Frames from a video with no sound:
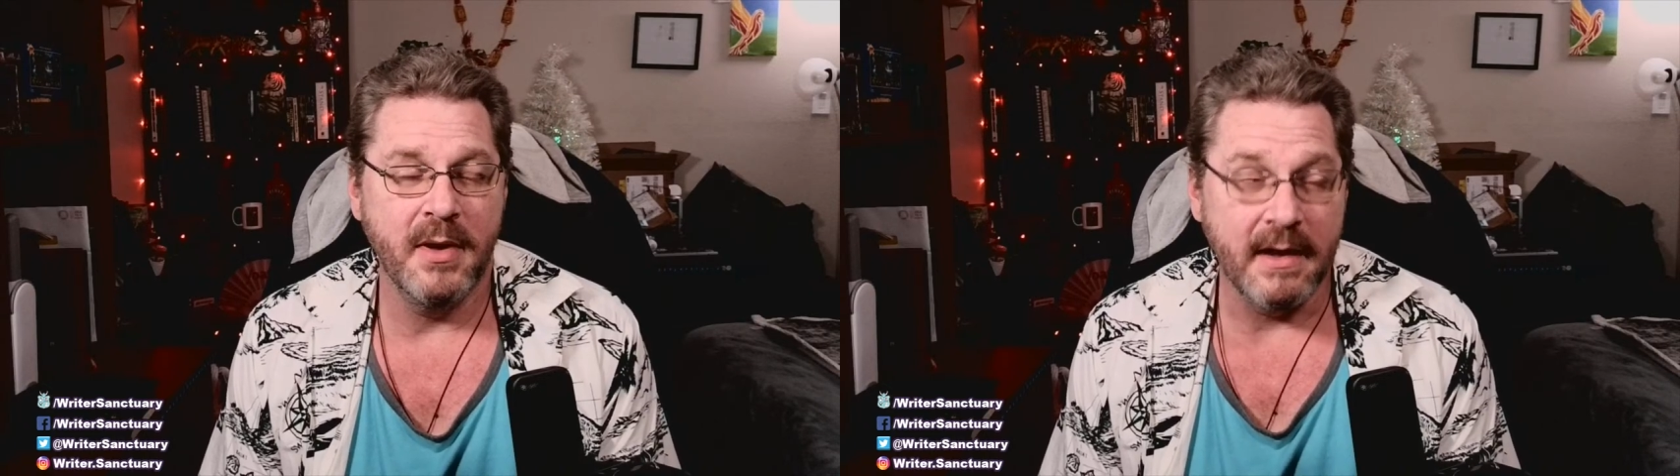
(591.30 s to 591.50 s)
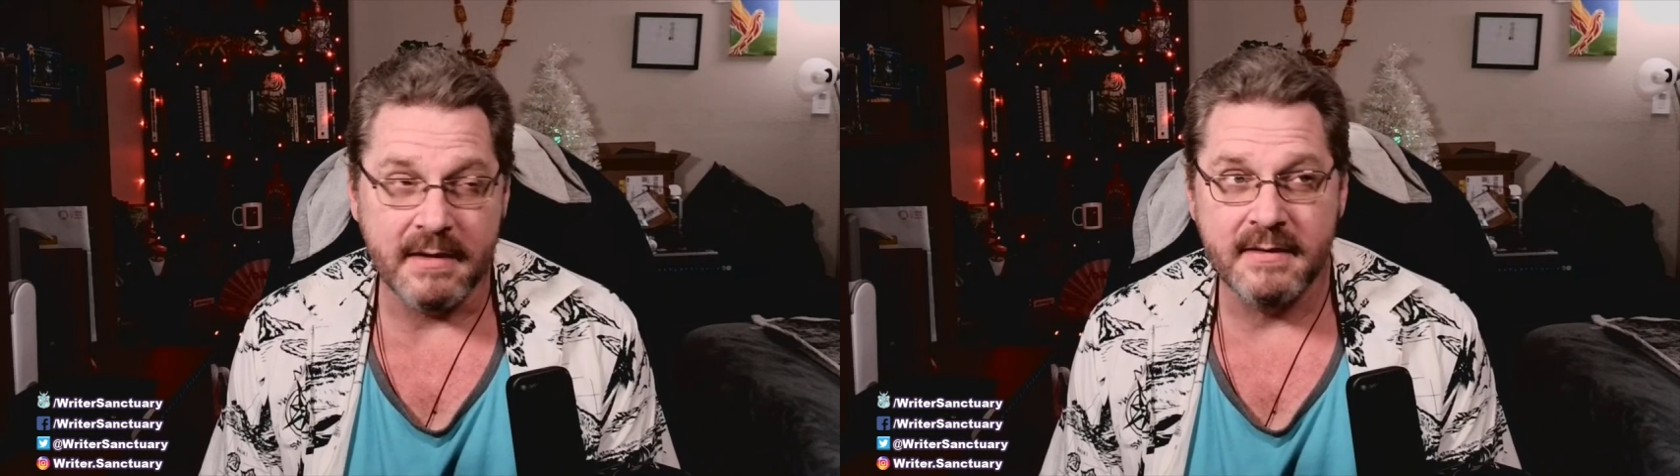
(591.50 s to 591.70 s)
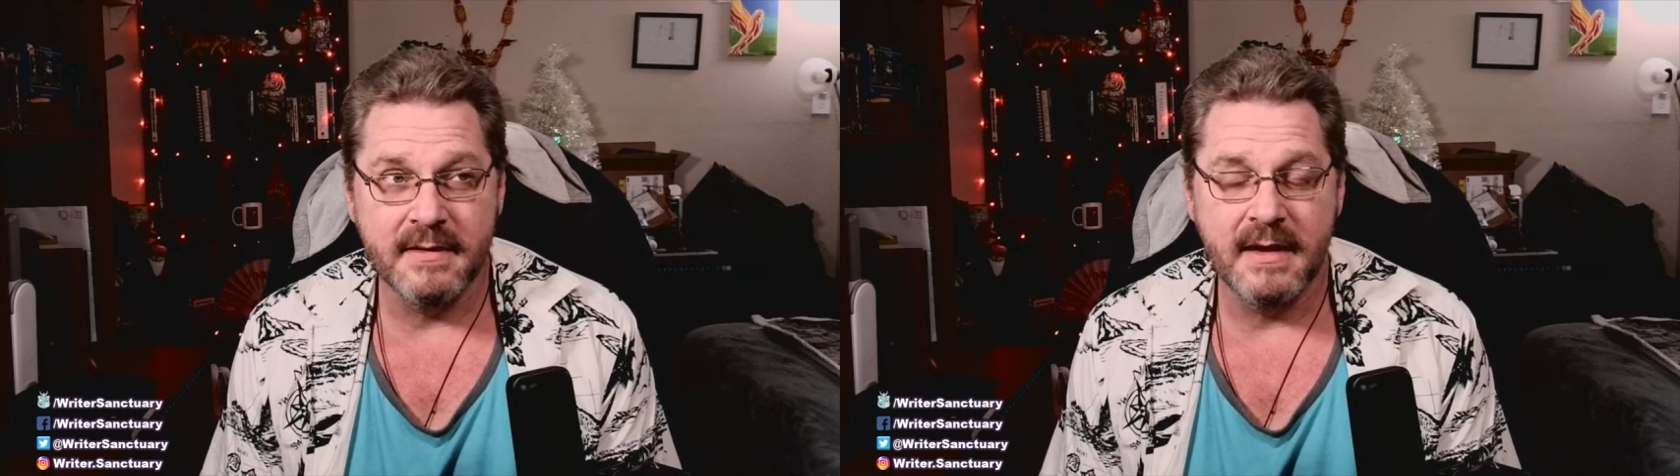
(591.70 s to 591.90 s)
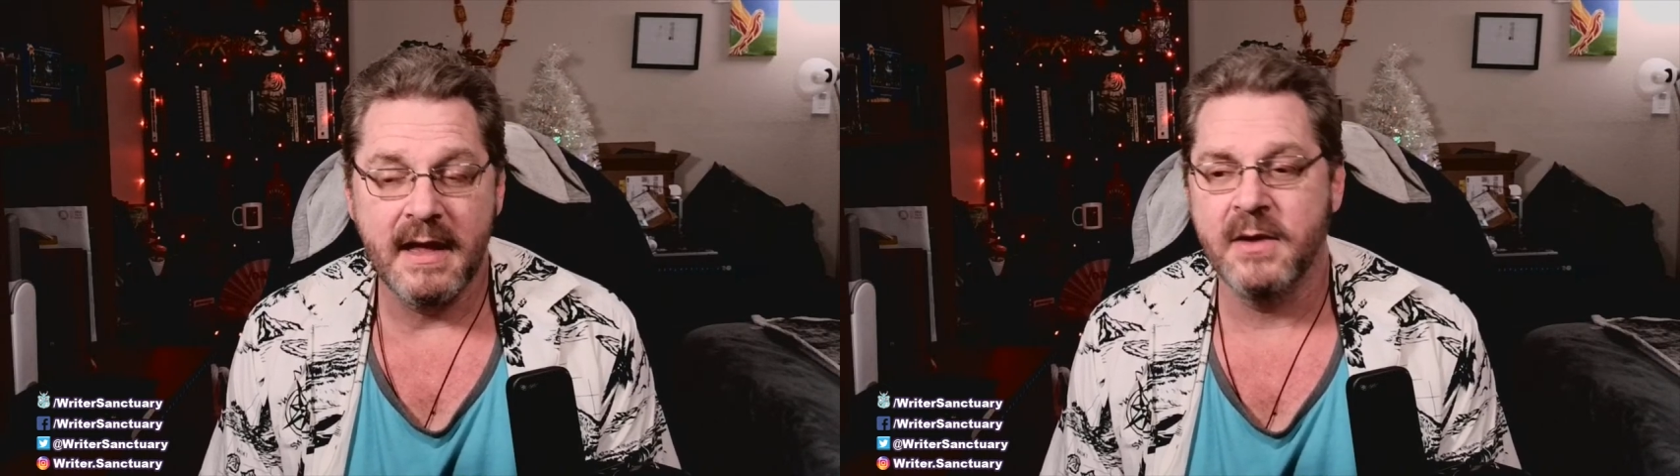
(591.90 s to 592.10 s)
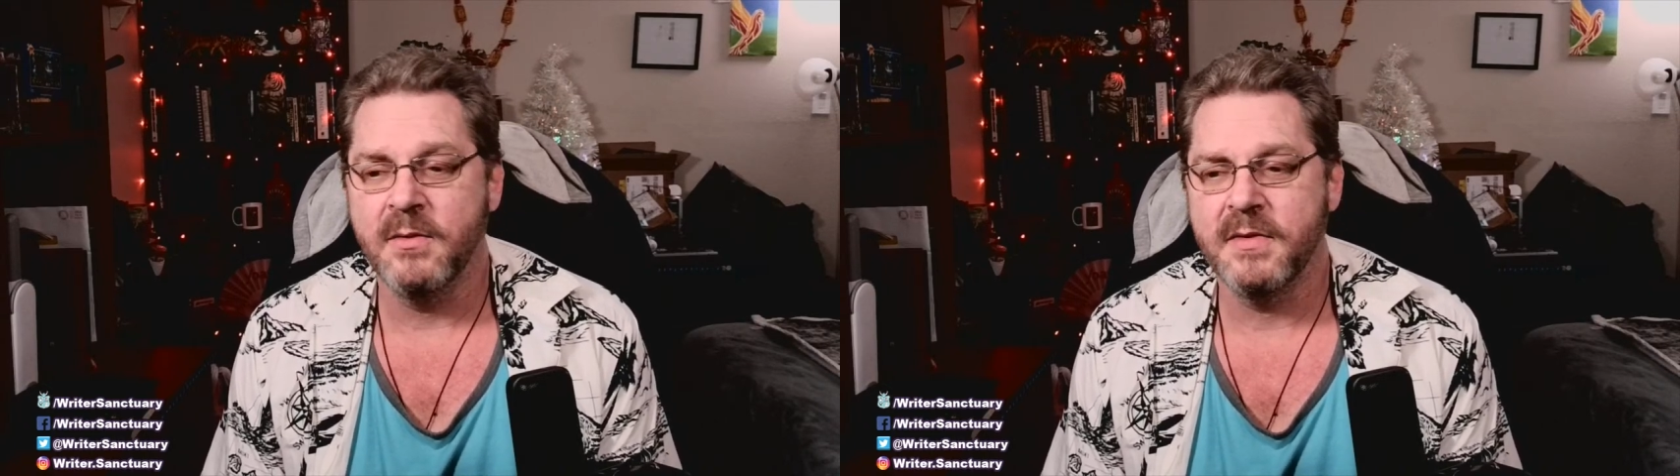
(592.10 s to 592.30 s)
but
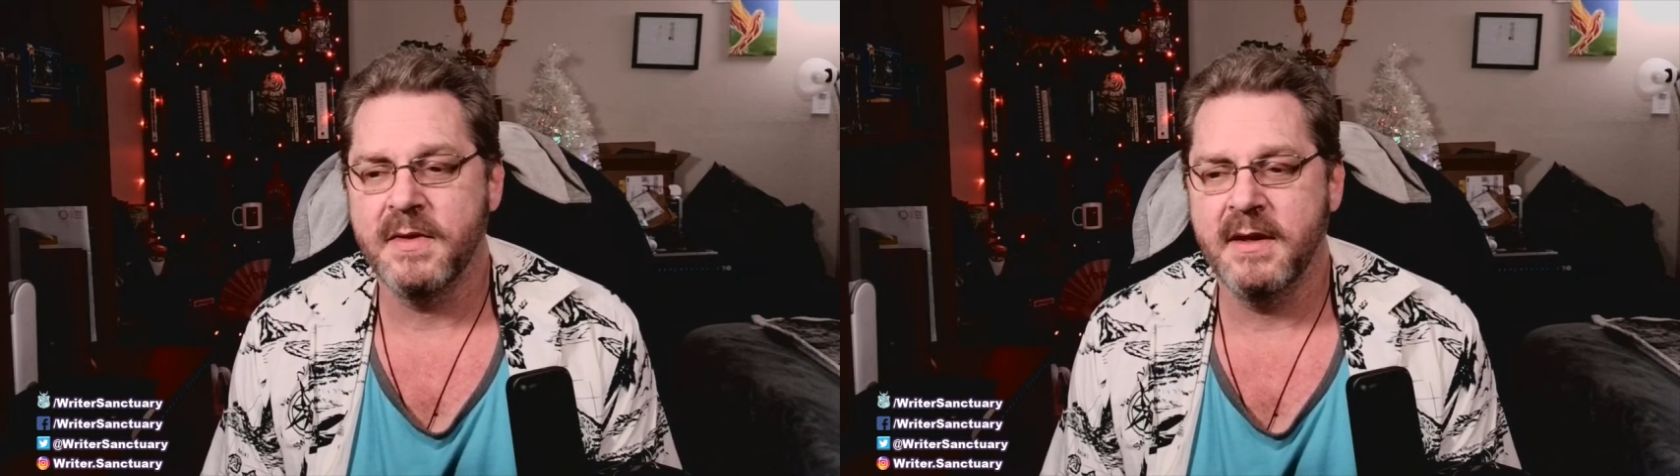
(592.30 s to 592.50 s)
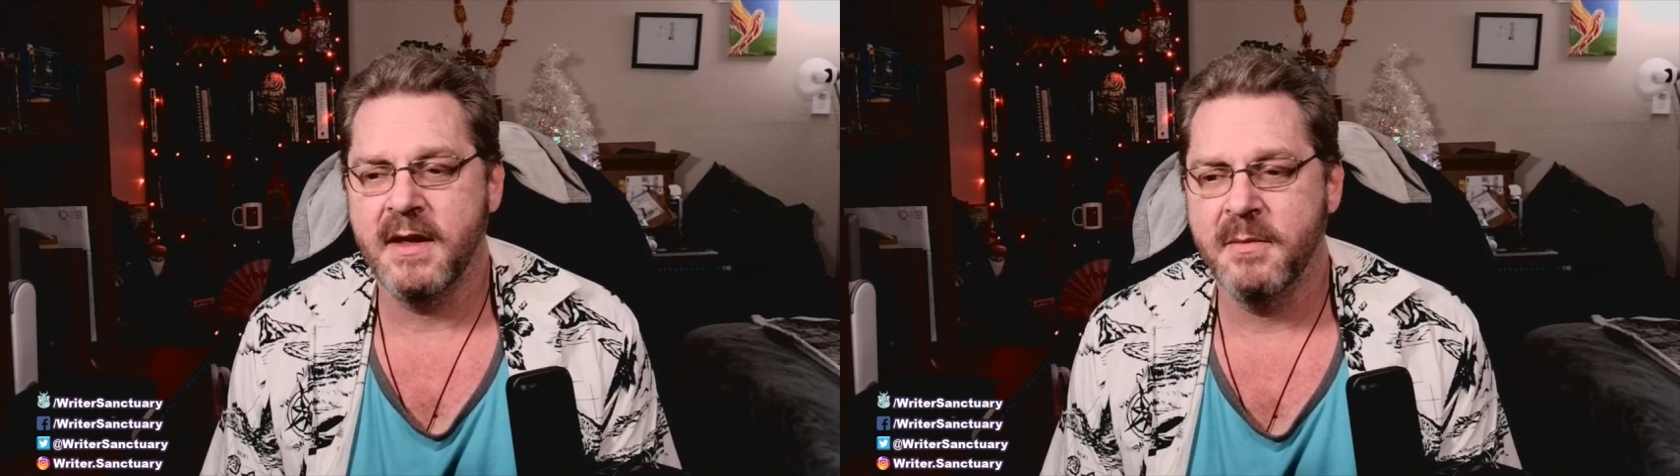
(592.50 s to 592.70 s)
I don't